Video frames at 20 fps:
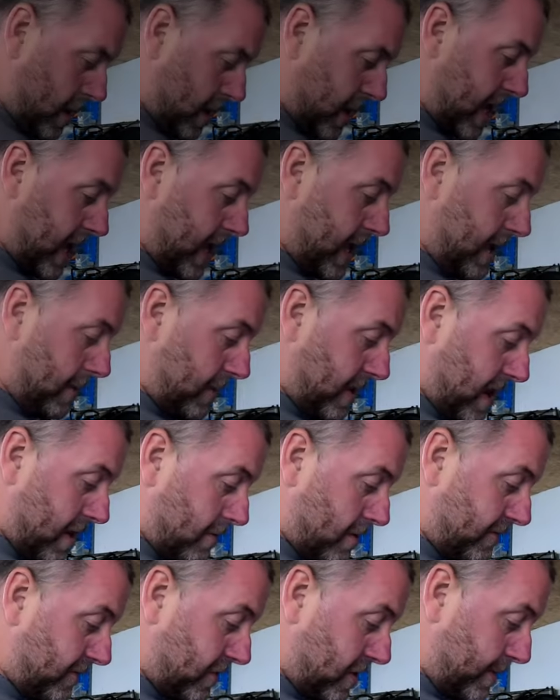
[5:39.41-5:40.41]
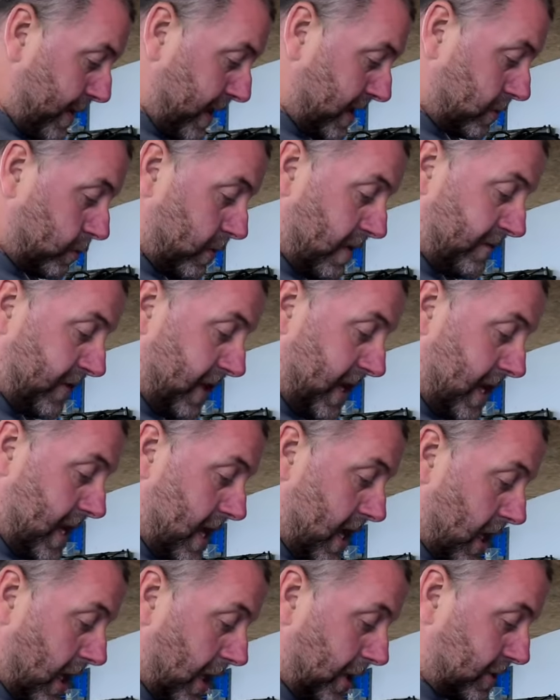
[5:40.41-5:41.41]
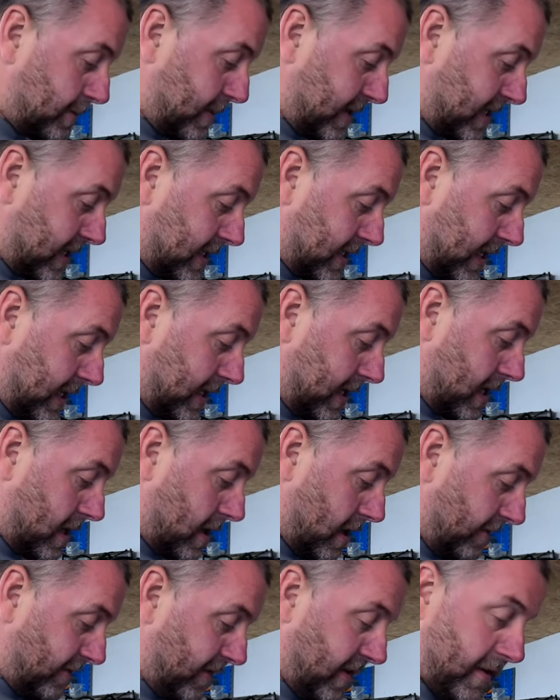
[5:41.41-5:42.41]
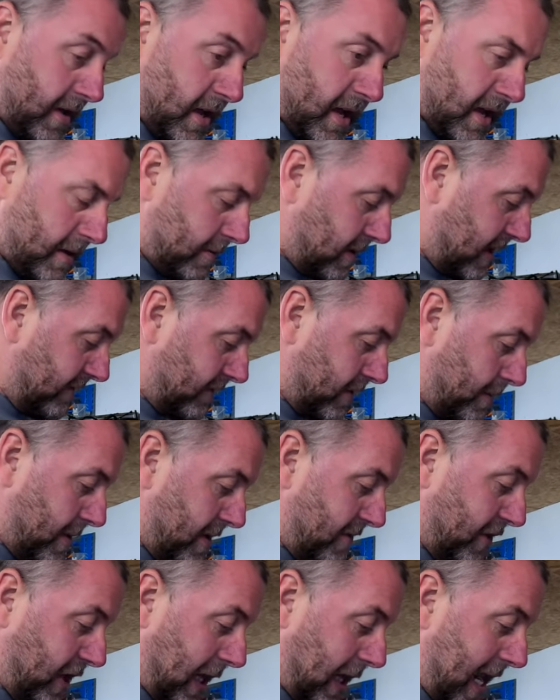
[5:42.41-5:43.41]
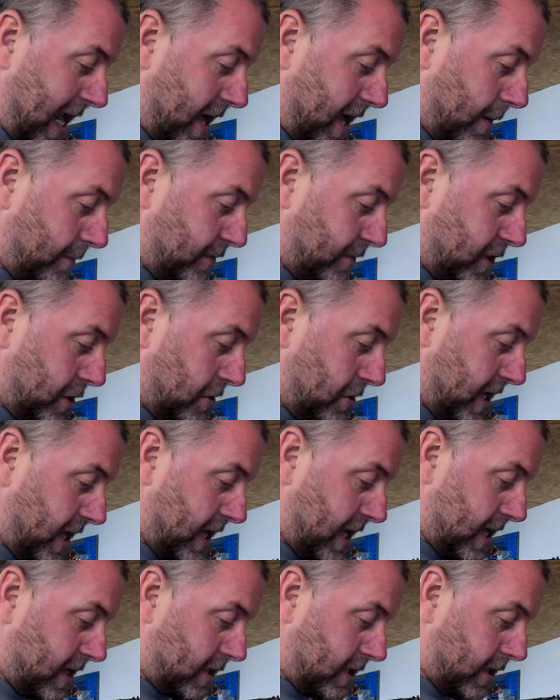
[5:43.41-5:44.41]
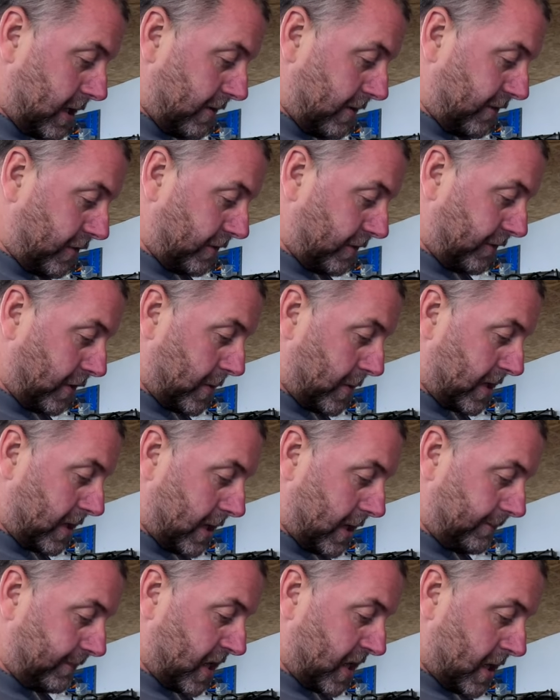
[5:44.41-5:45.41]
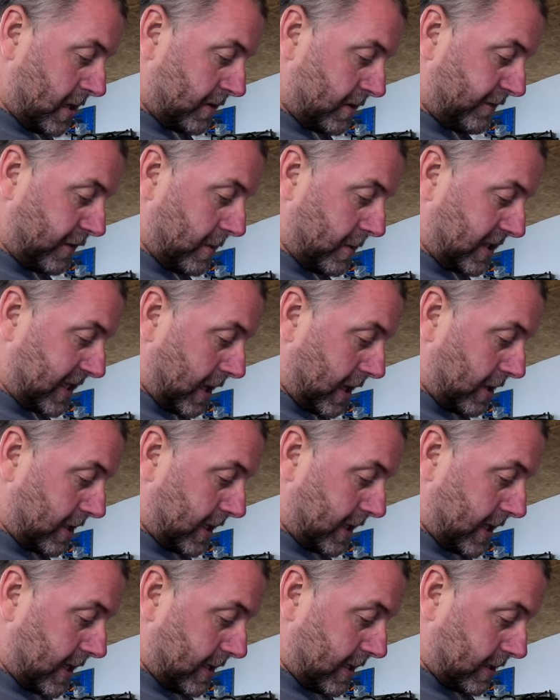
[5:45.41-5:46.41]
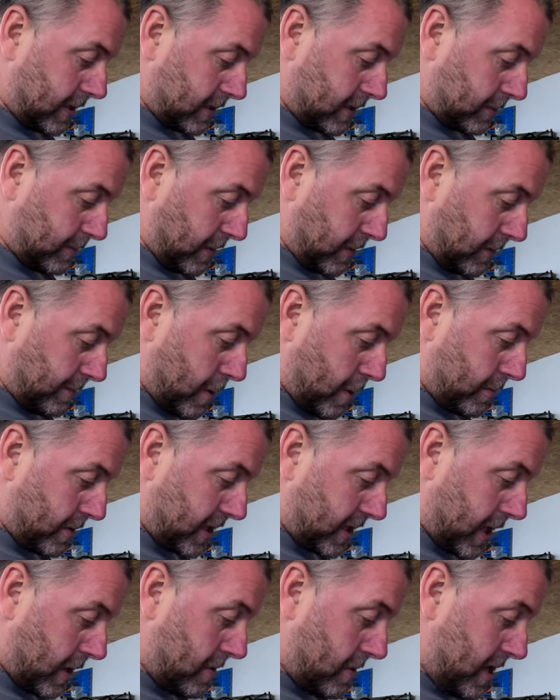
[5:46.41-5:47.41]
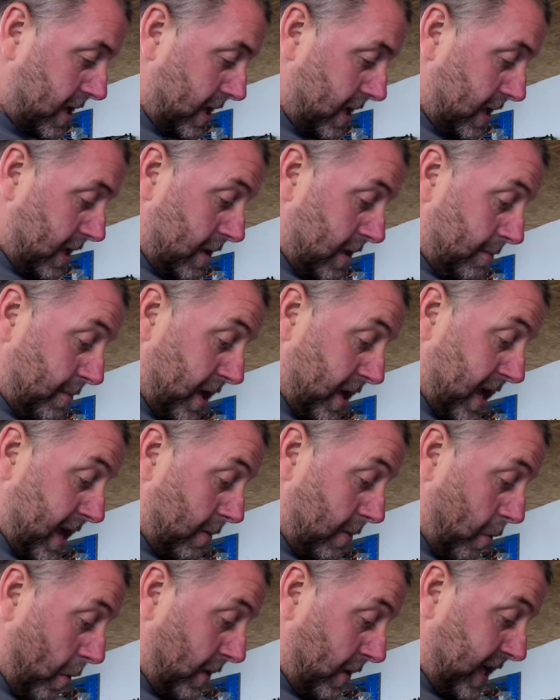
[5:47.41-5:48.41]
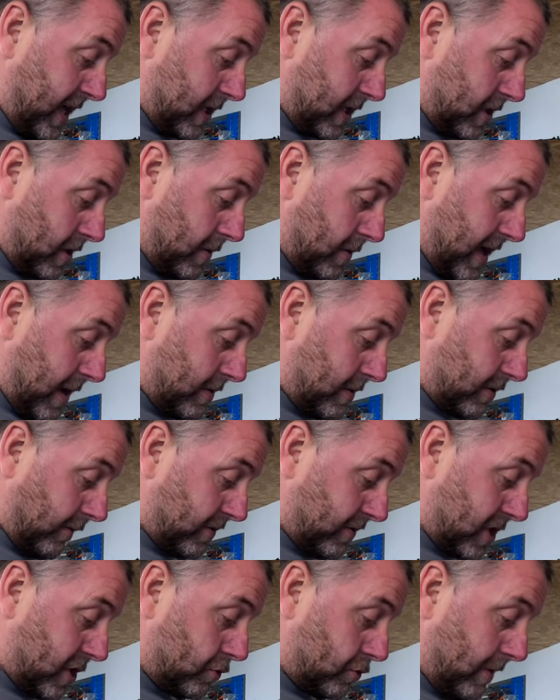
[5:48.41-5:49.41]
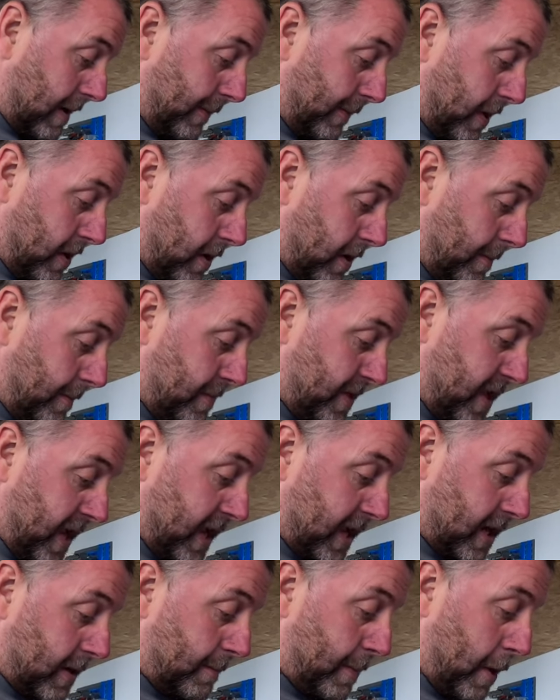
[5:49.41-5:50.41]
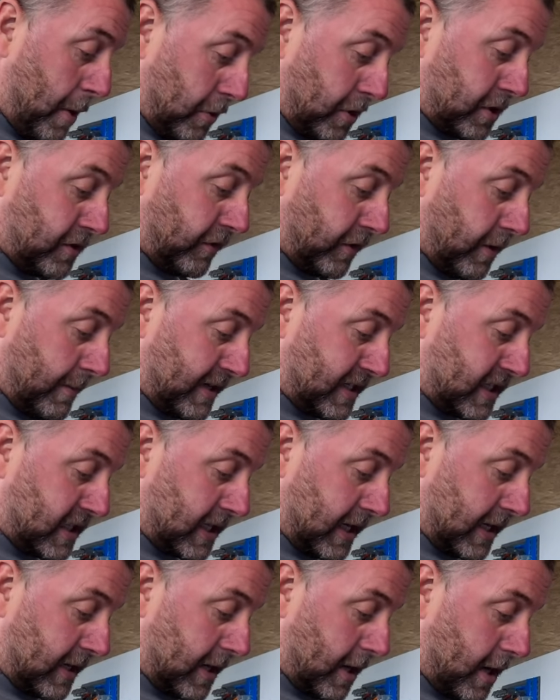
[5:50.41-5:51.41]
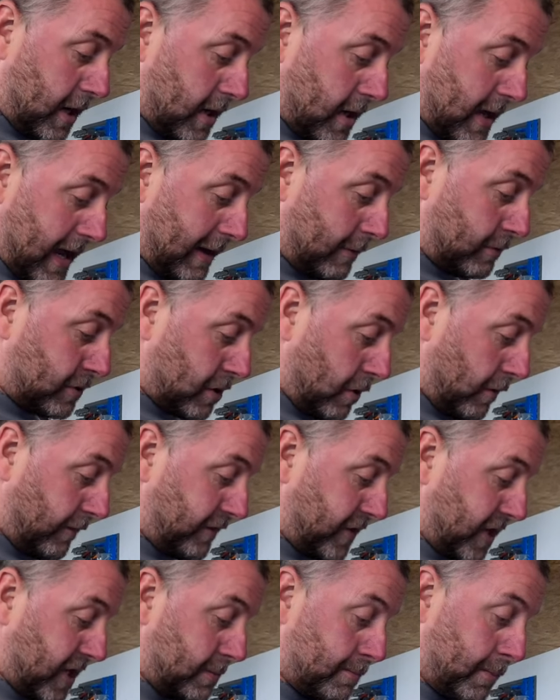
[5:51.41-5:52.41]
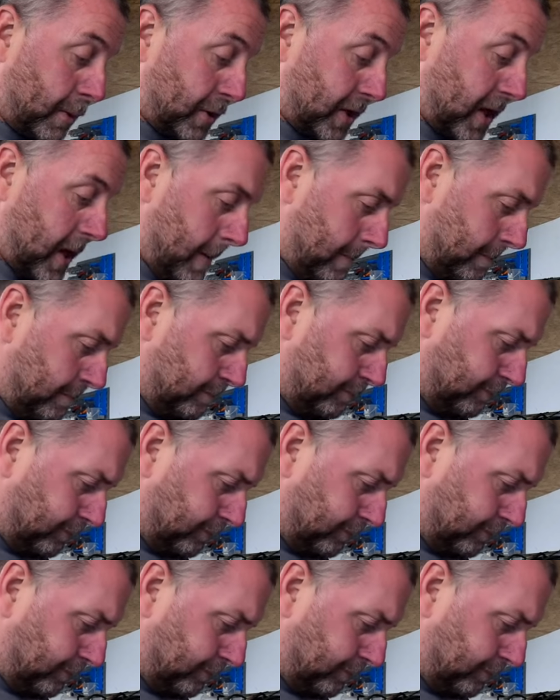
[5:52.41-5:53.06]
Okay, here we are over at the bench with the clutch master cylinder. I've uh, given a bit of a clean up to the uh, you know for the fluid uh, the fluid that I uh, that I spilt a moment ago. But yeah, what we need to do now is obviously strip uh, the components for the master cylinder out of this body.